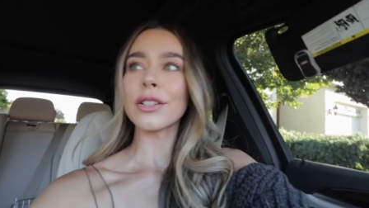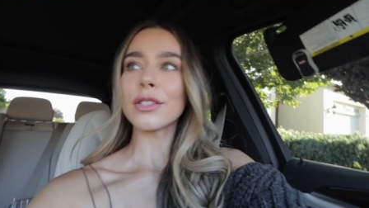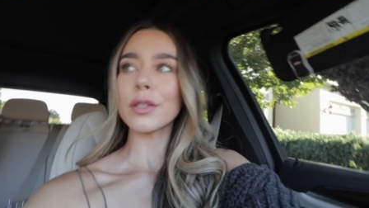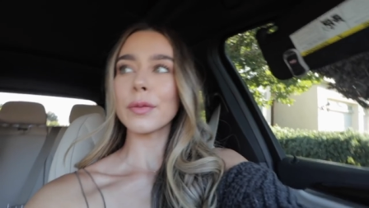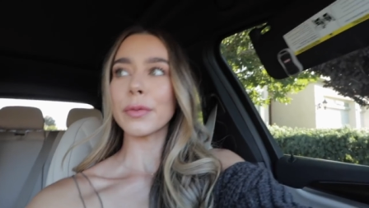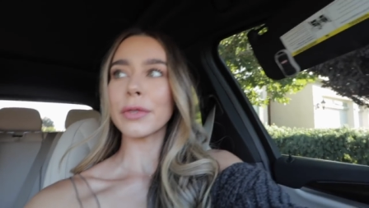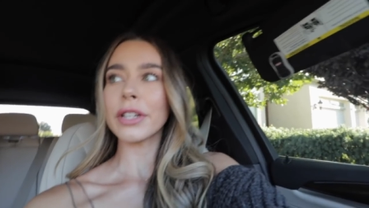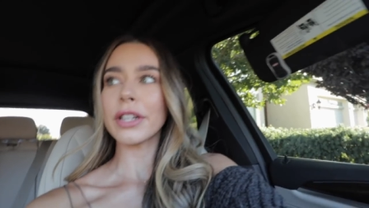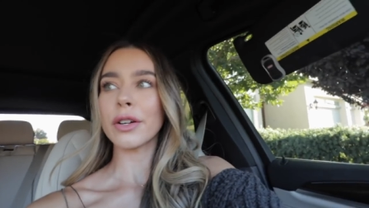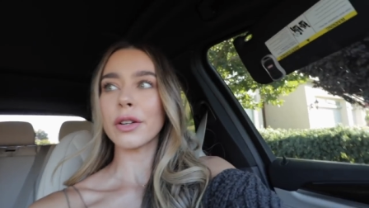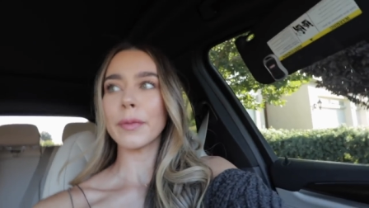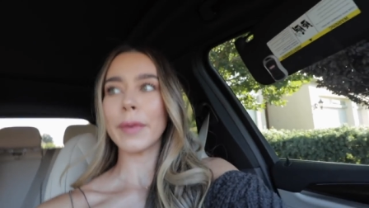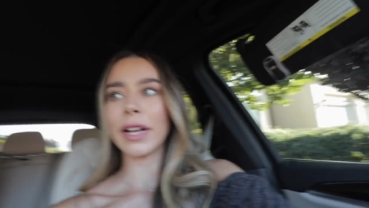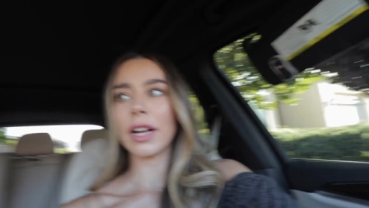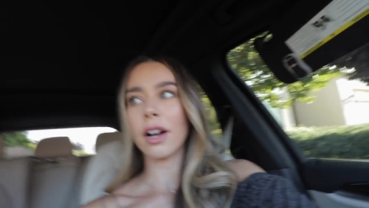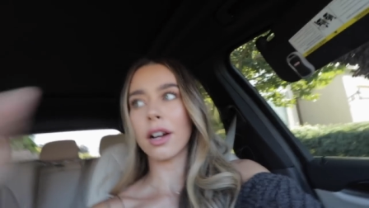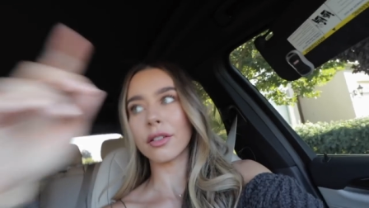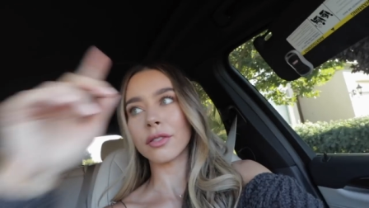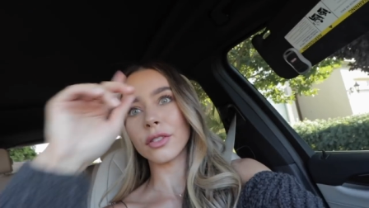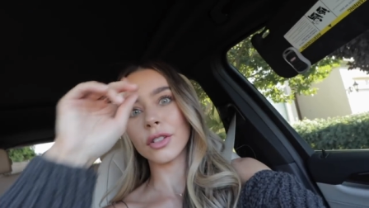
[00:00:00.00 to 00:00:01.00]
There was a burrito in my
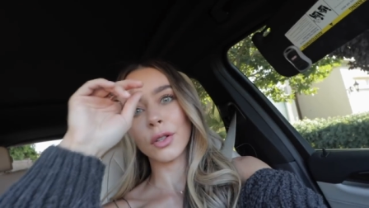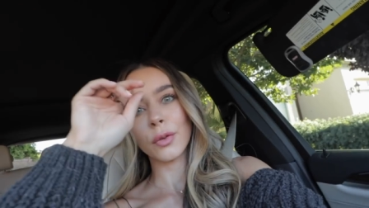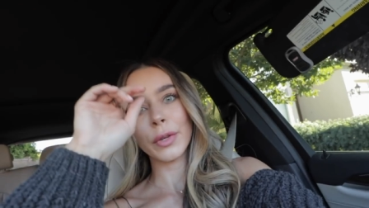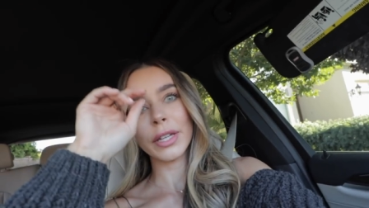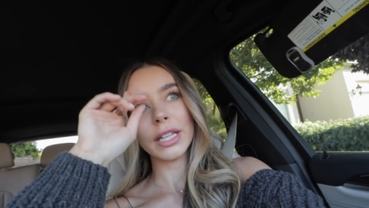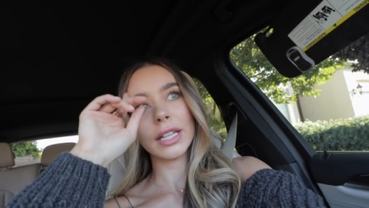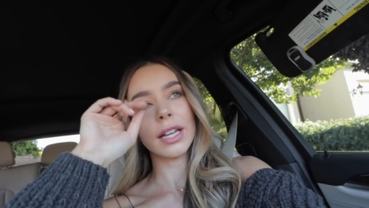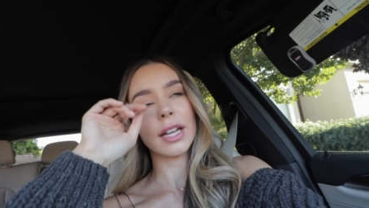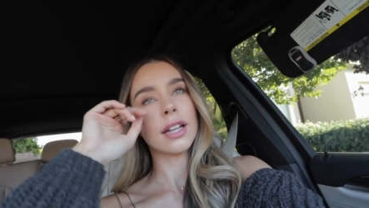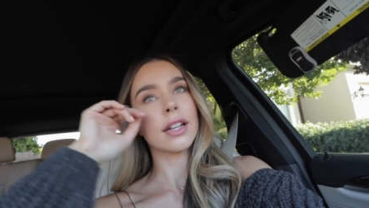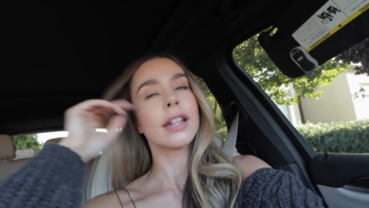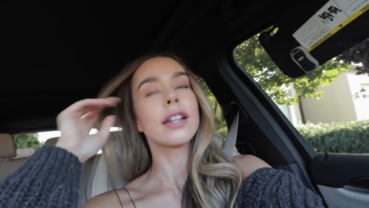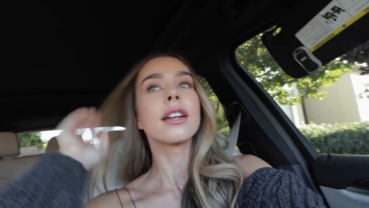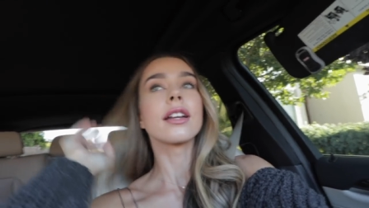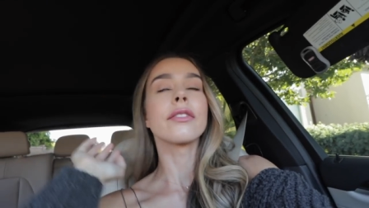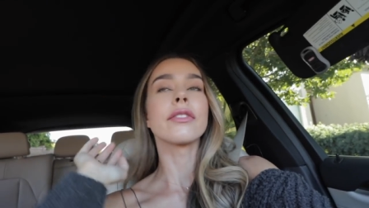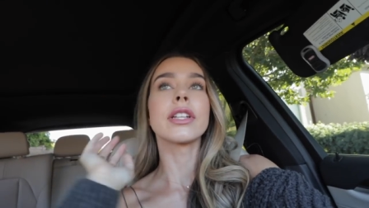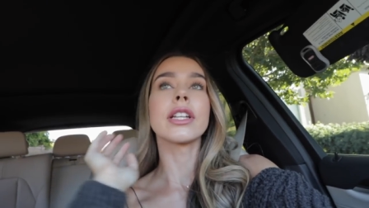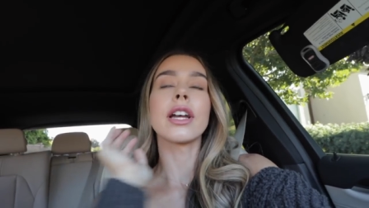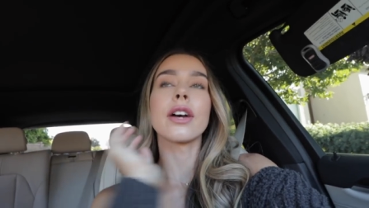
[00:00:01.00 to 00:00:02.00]
car for a week and I didn't
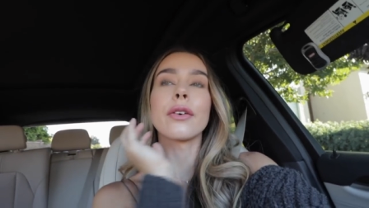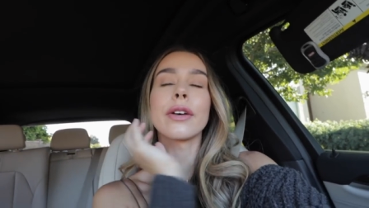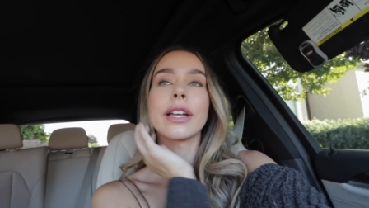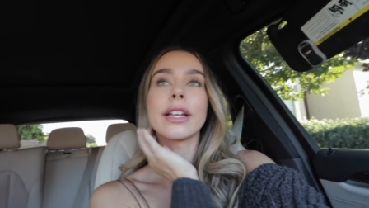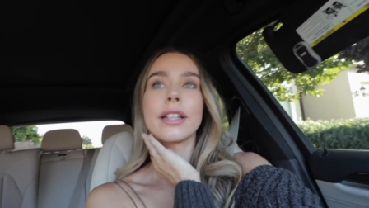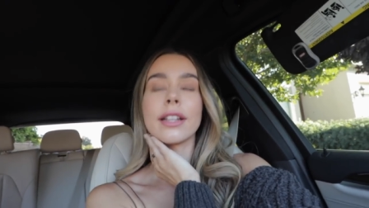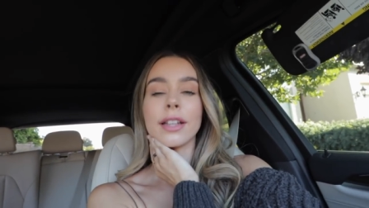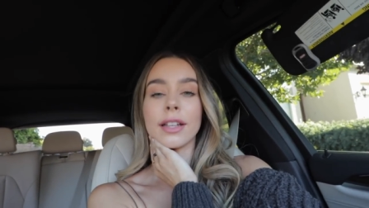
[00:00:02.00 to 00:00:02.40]
even know it.